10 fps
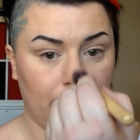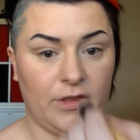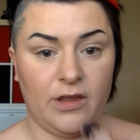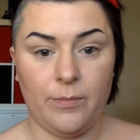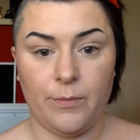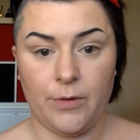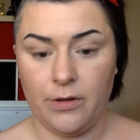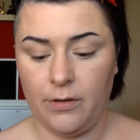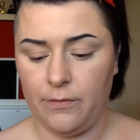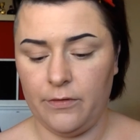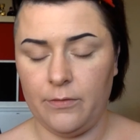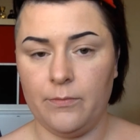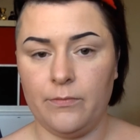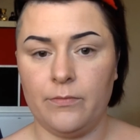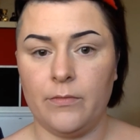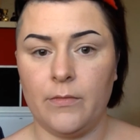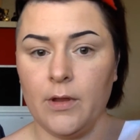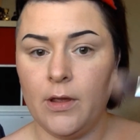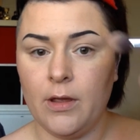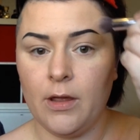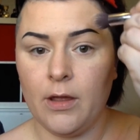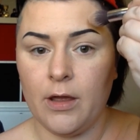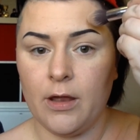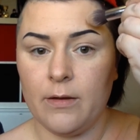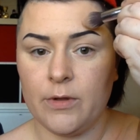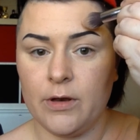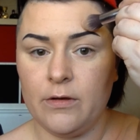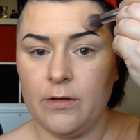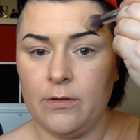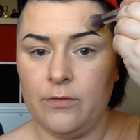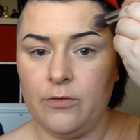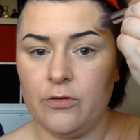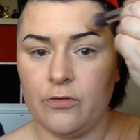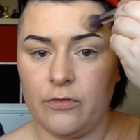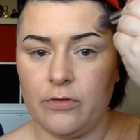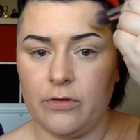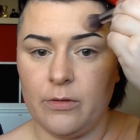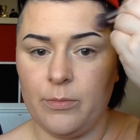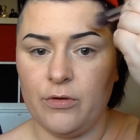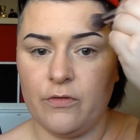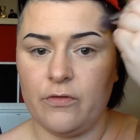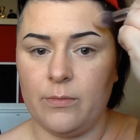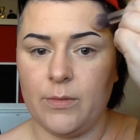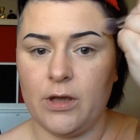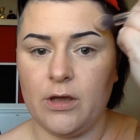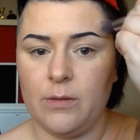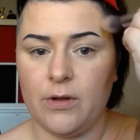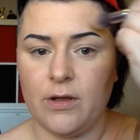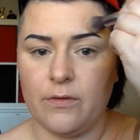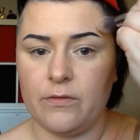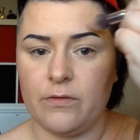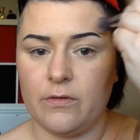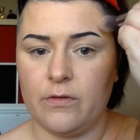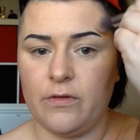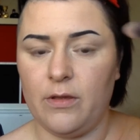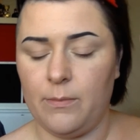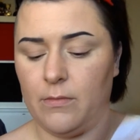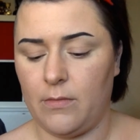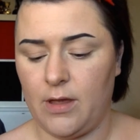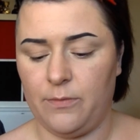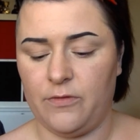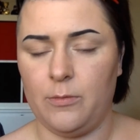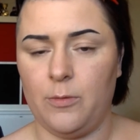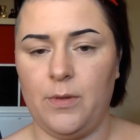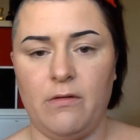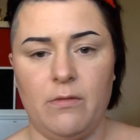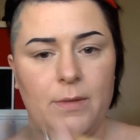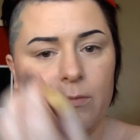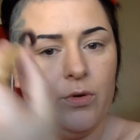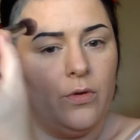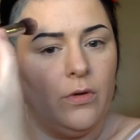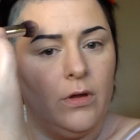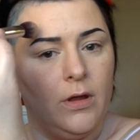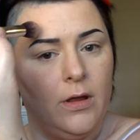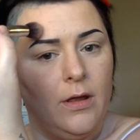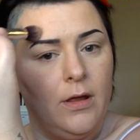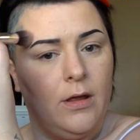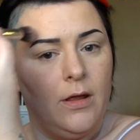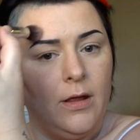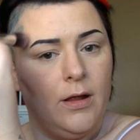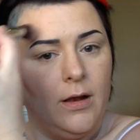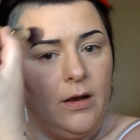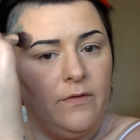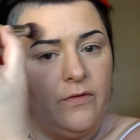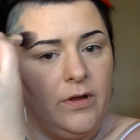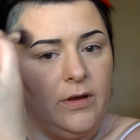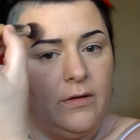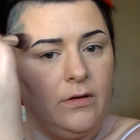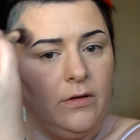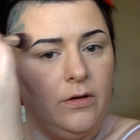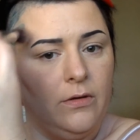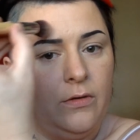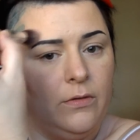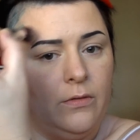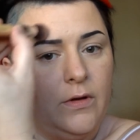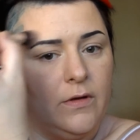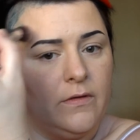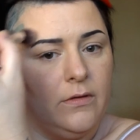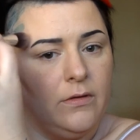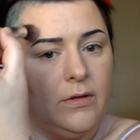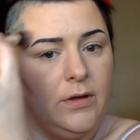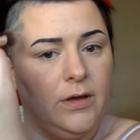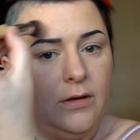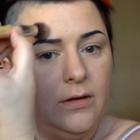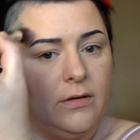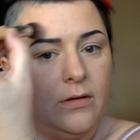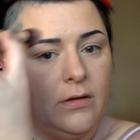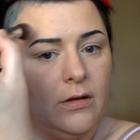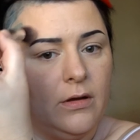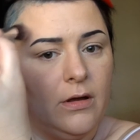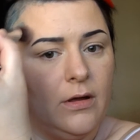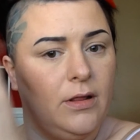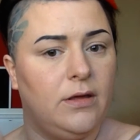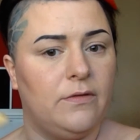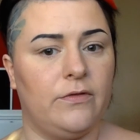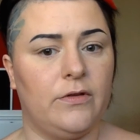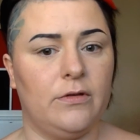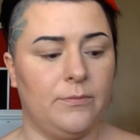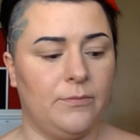Tip of my nose. And I'm going to do just above my eyebrows because it helps them appear a bit more lifted. And who doesn't need an eye lift?